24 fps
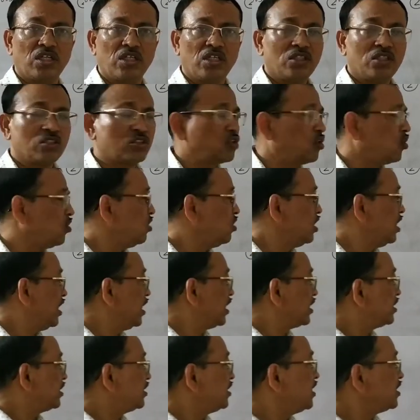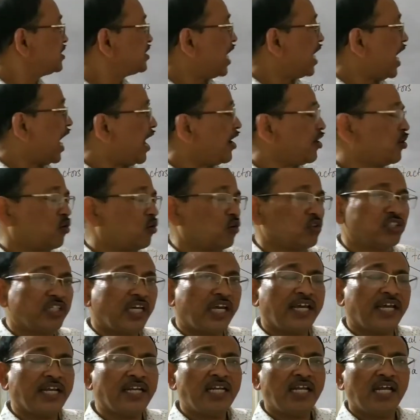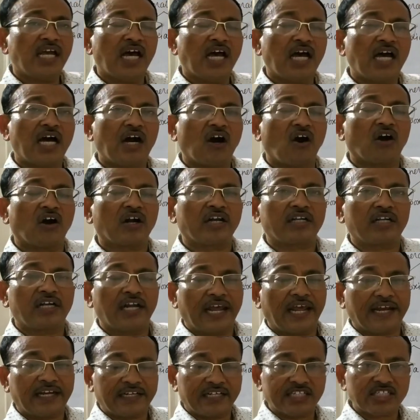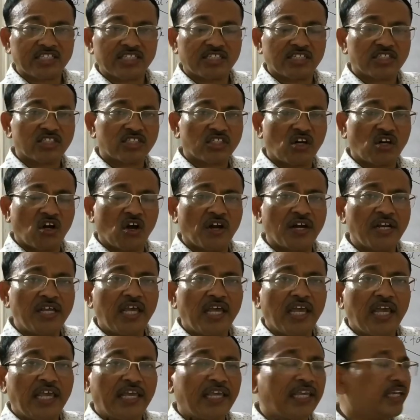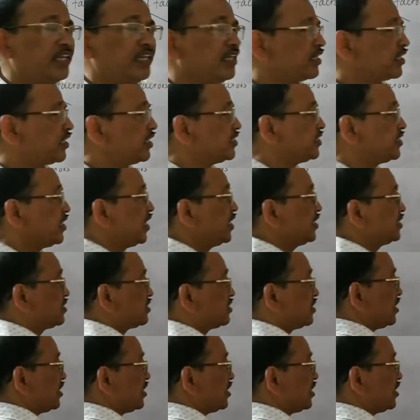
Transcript: So this androgen or like testosterone increases,